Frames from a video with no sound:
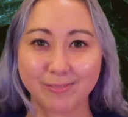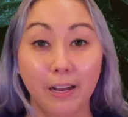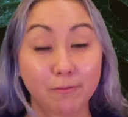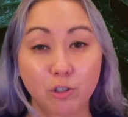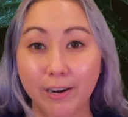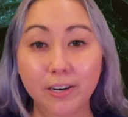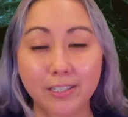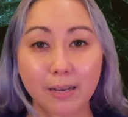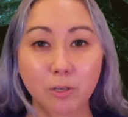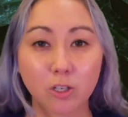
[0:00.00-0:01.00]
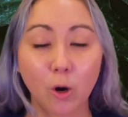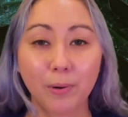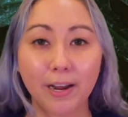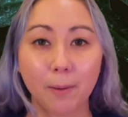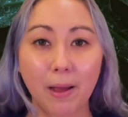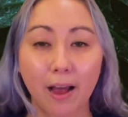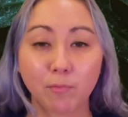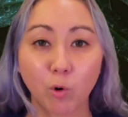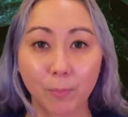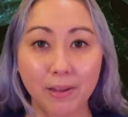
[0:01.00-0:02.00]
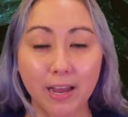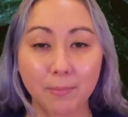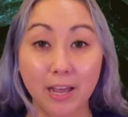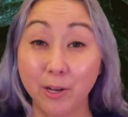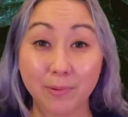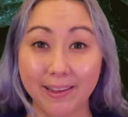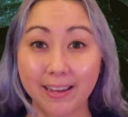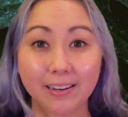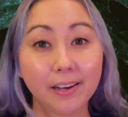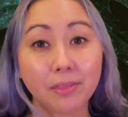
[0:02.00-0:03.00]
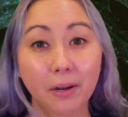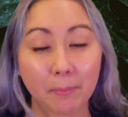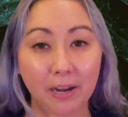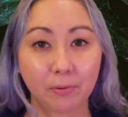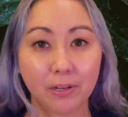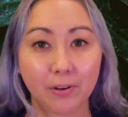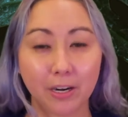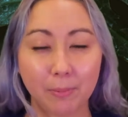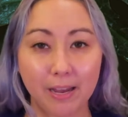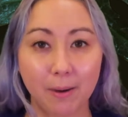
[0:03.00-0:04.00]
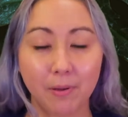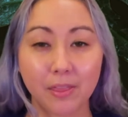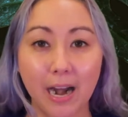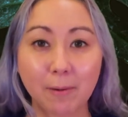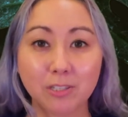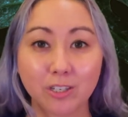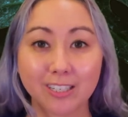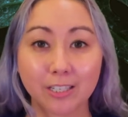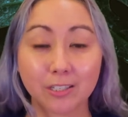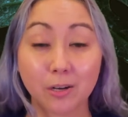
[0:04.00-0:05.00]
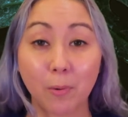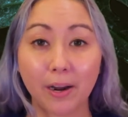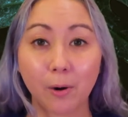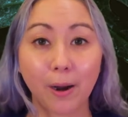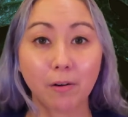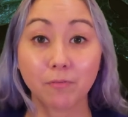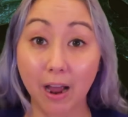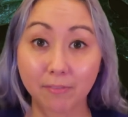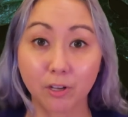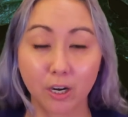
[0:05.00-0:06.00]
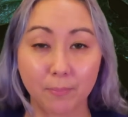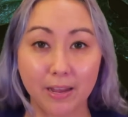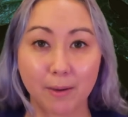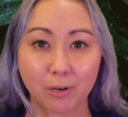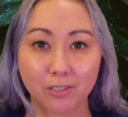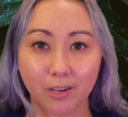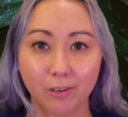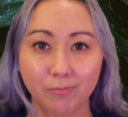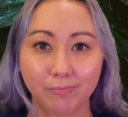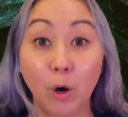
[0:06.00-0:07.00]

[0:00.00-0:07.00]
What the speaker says: If Trader Sam's is opening up at 4 p.m. and you can't get there by 3:30 p.m., then I would suggest going around 5:30 p.m. or so.